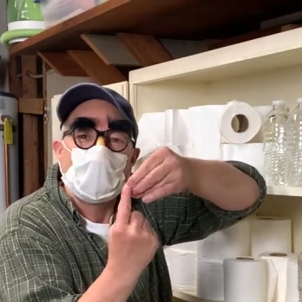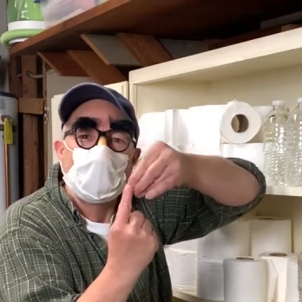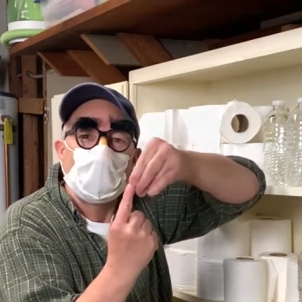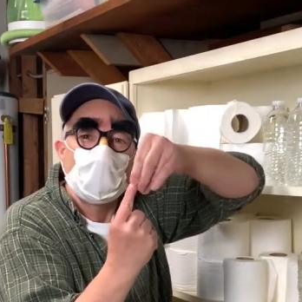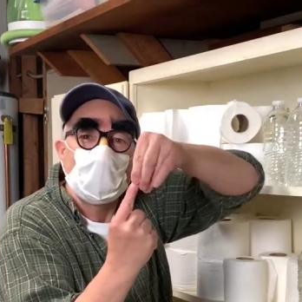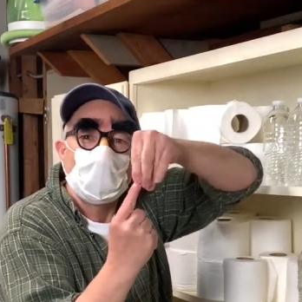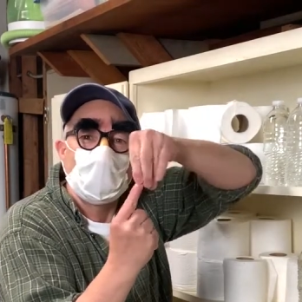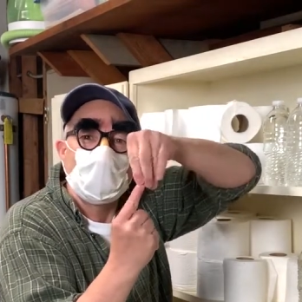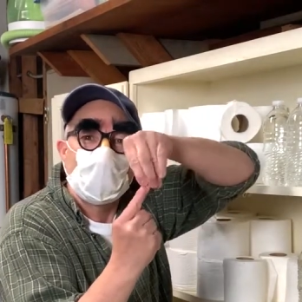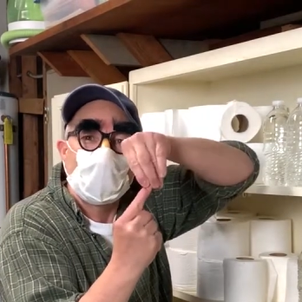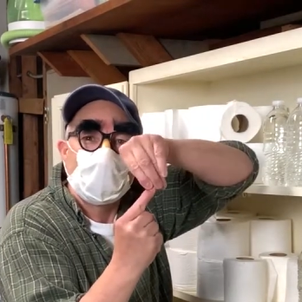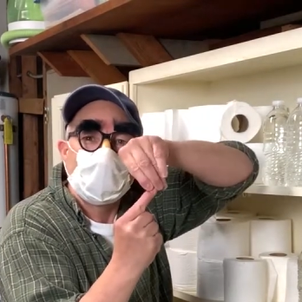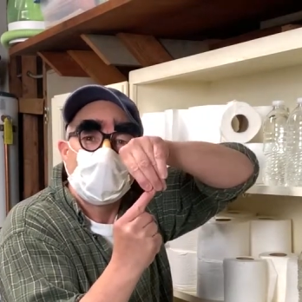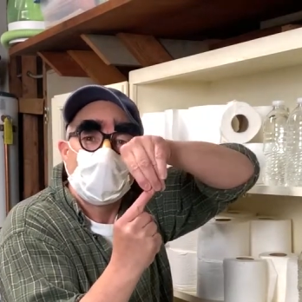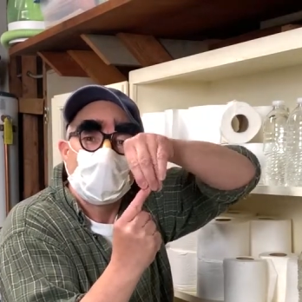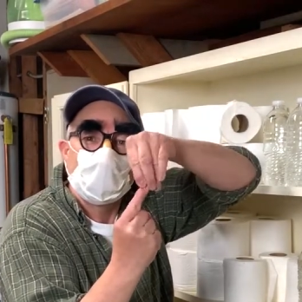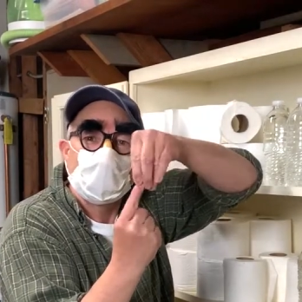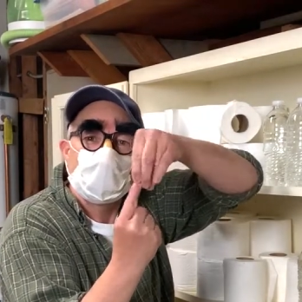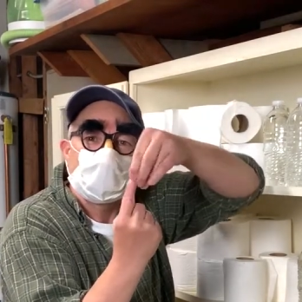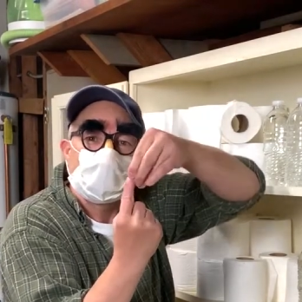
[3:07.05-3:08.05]
little paper
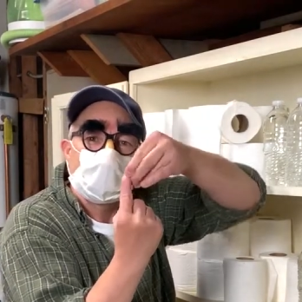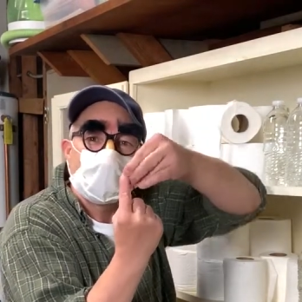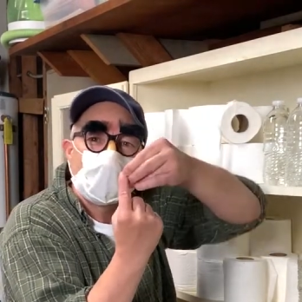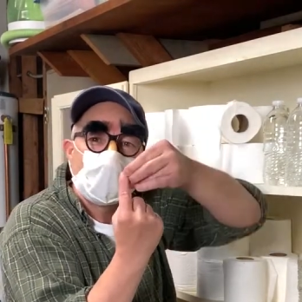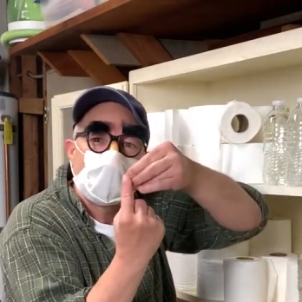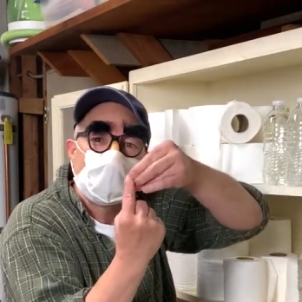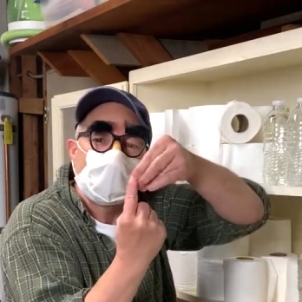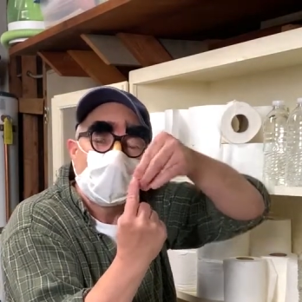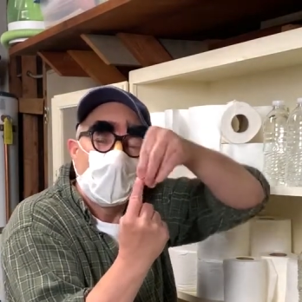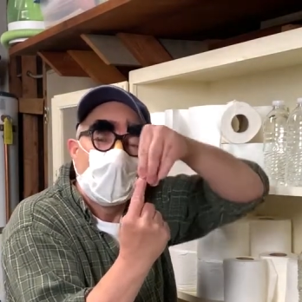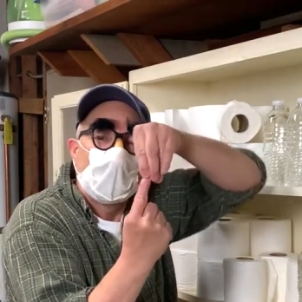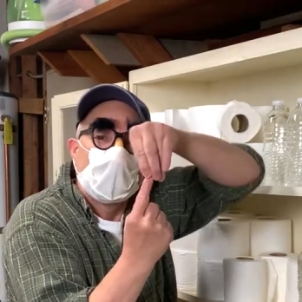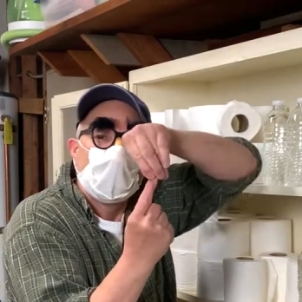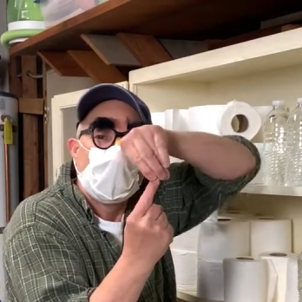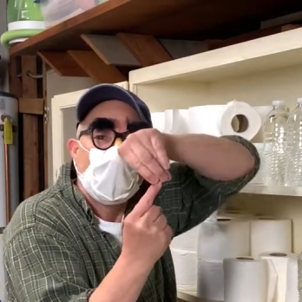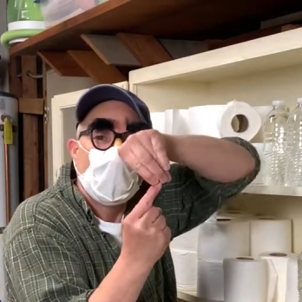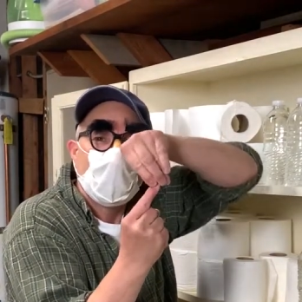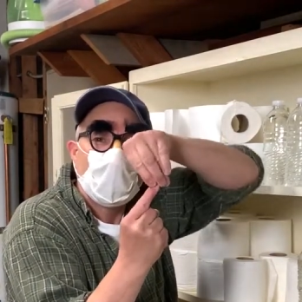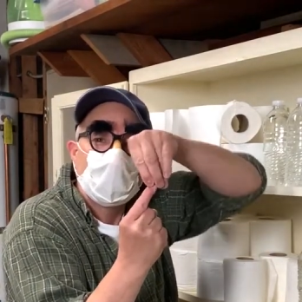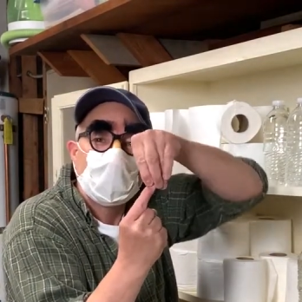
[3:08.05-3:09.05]
you saved
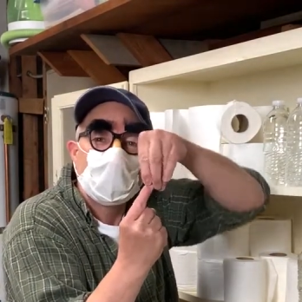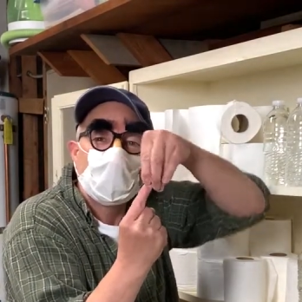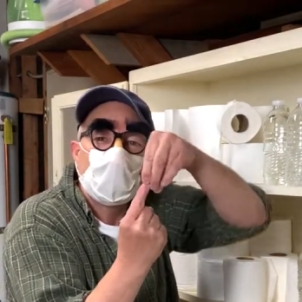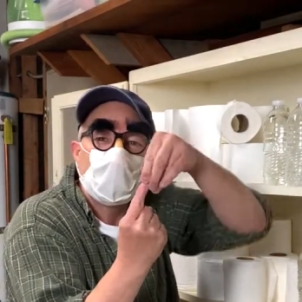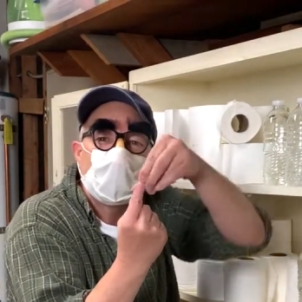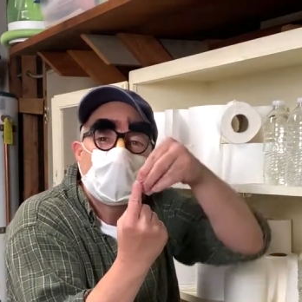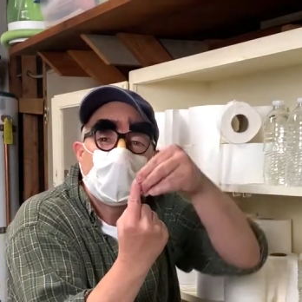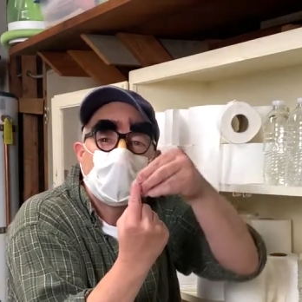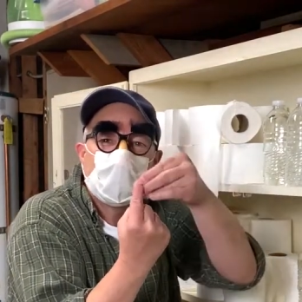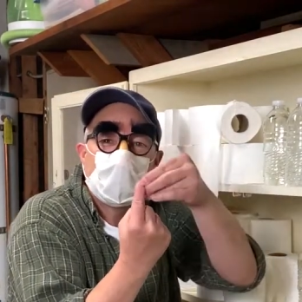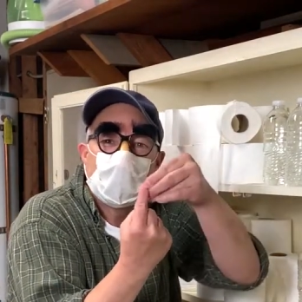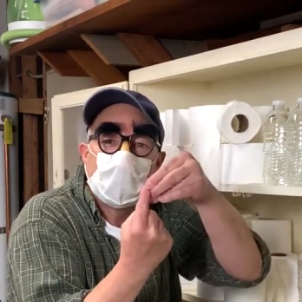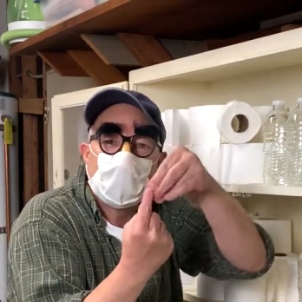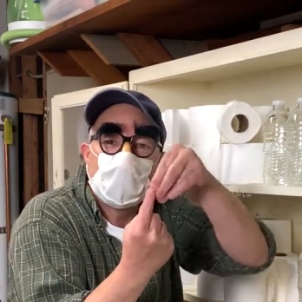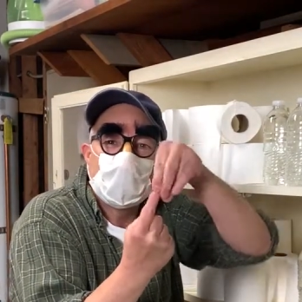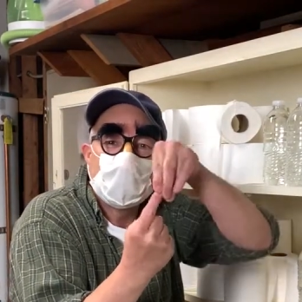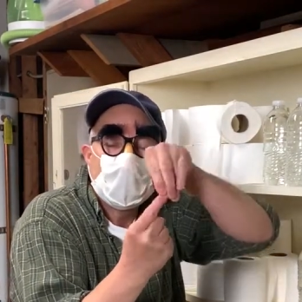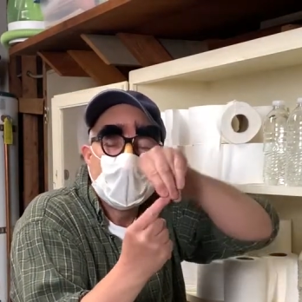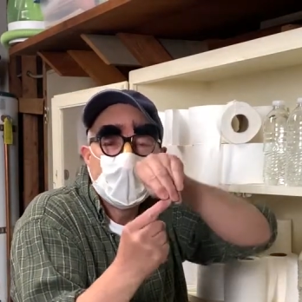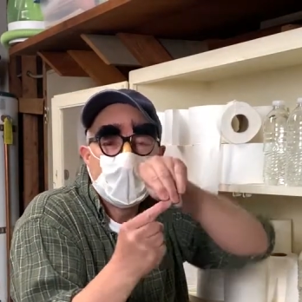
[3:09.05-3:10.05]
your
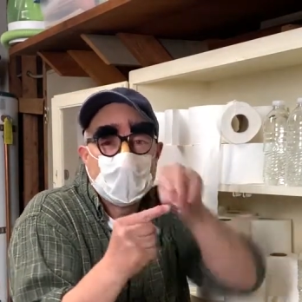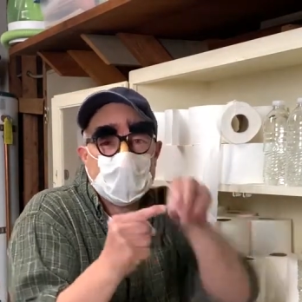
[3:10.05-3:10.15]
fingernail